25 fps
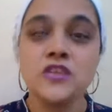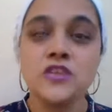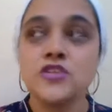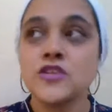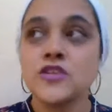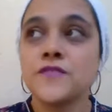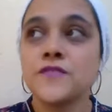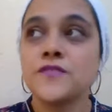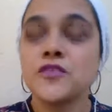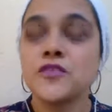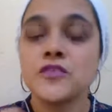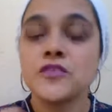So
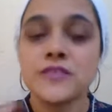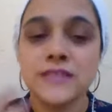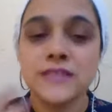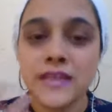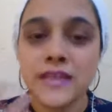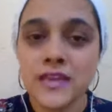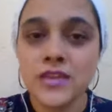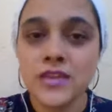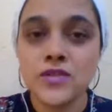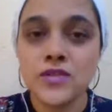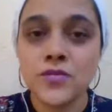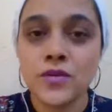if you're
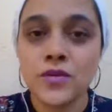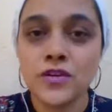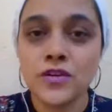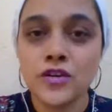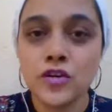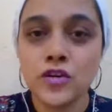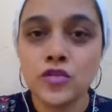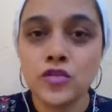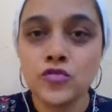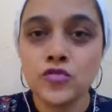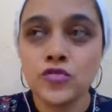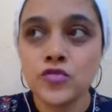saying you want
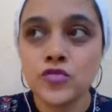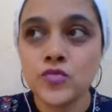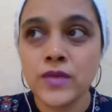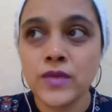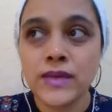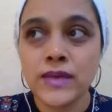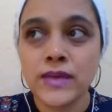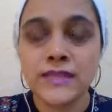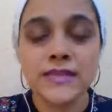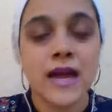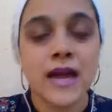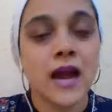to lose
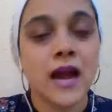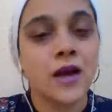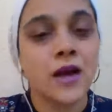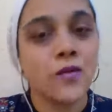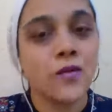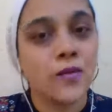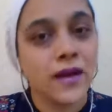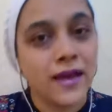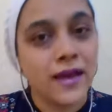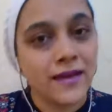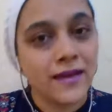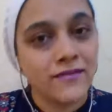weight,
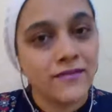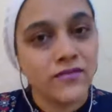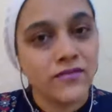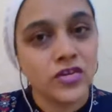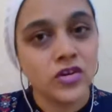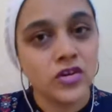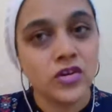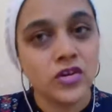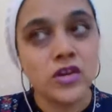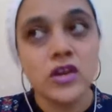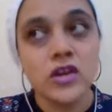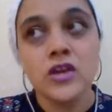
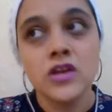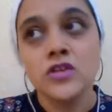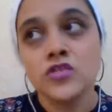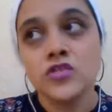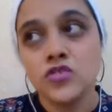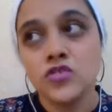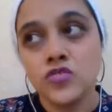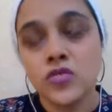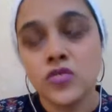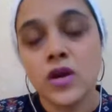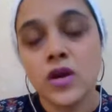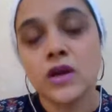however,
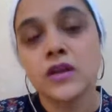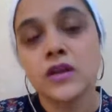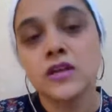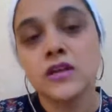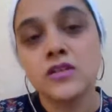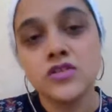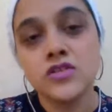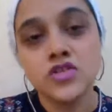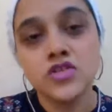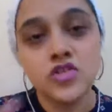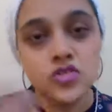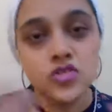you are
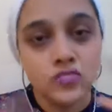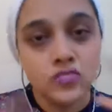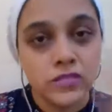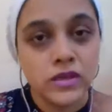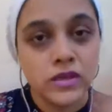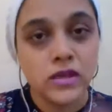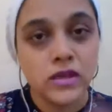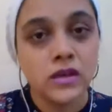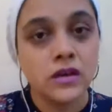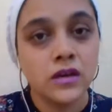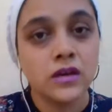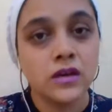
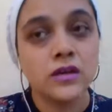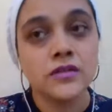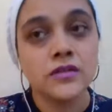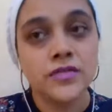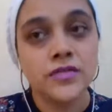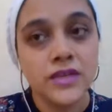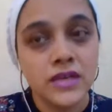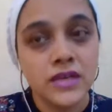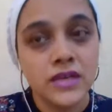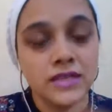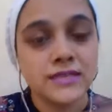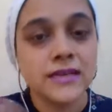consuming
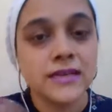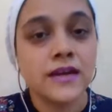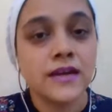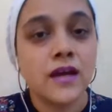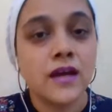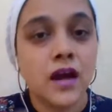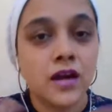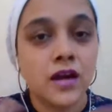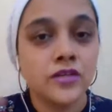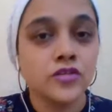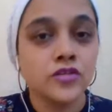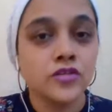things that
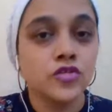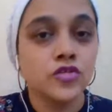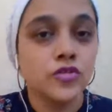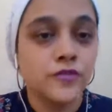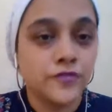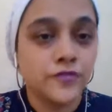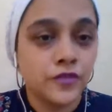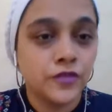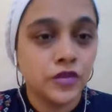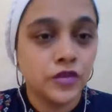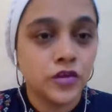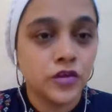aren't good
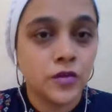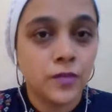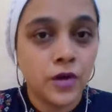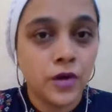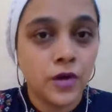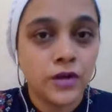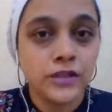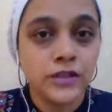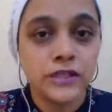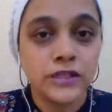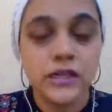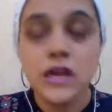for your
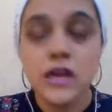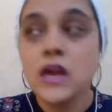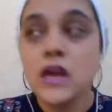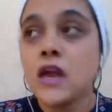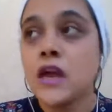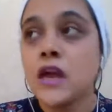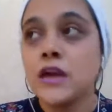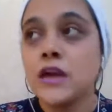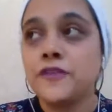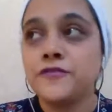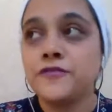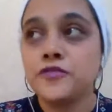body,
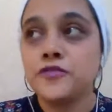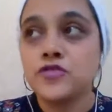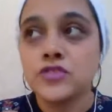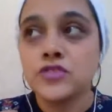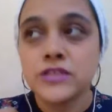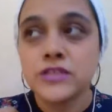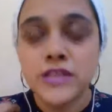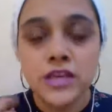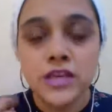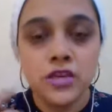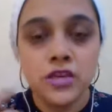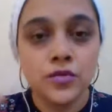If you
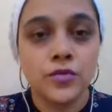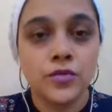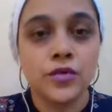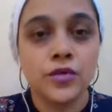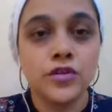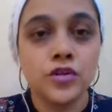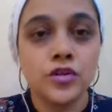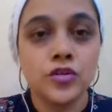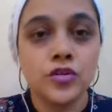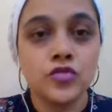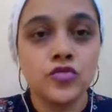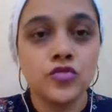say you want
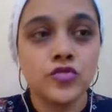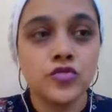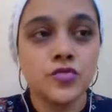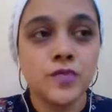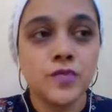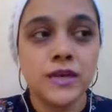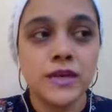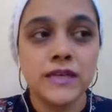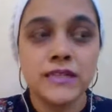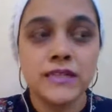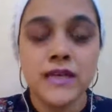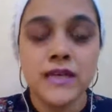to lose
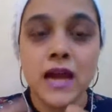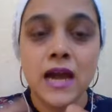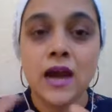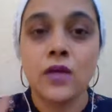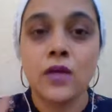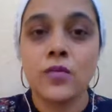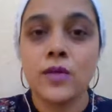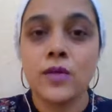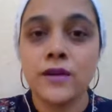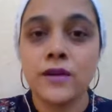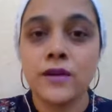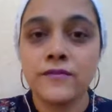weight,
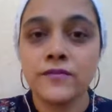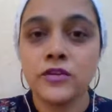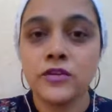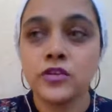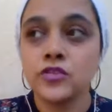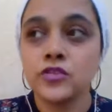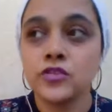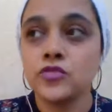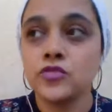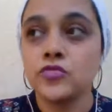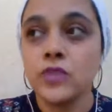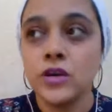however,
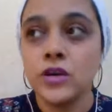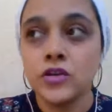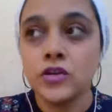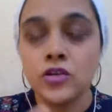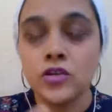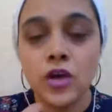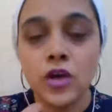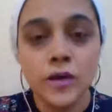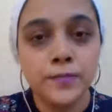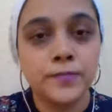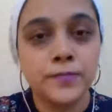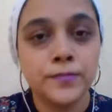you are
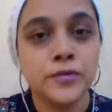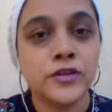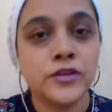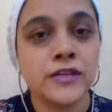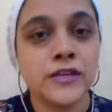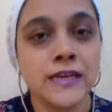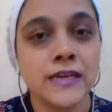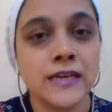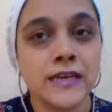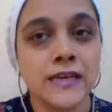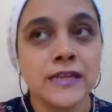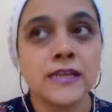not
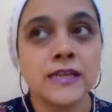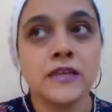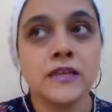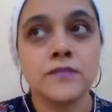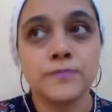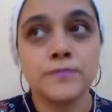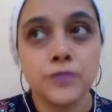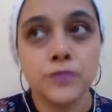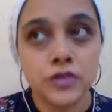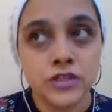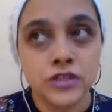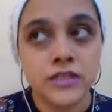putting
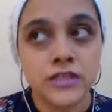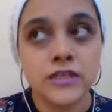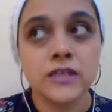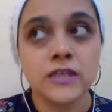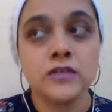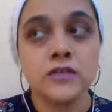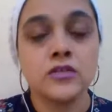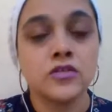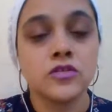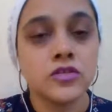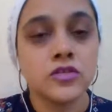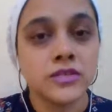
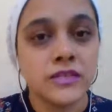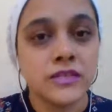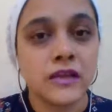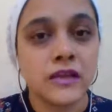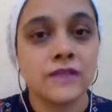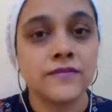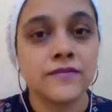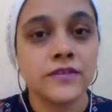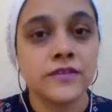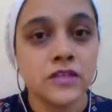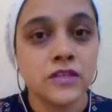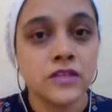
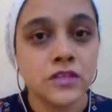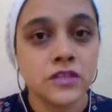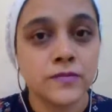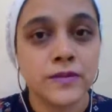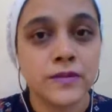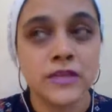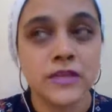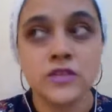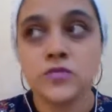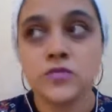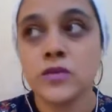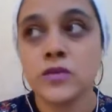yourself in a
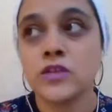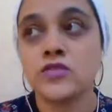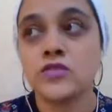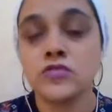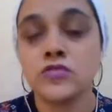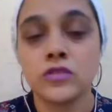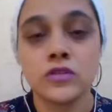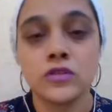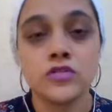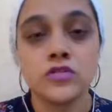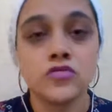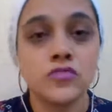space where you
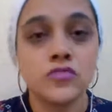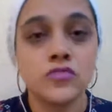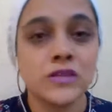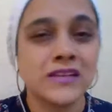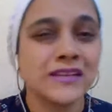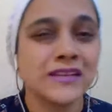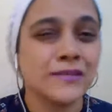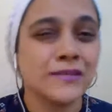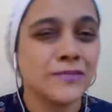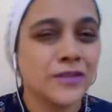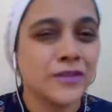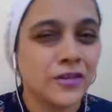can do a
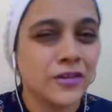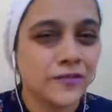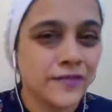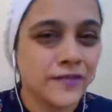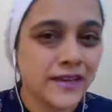little bit of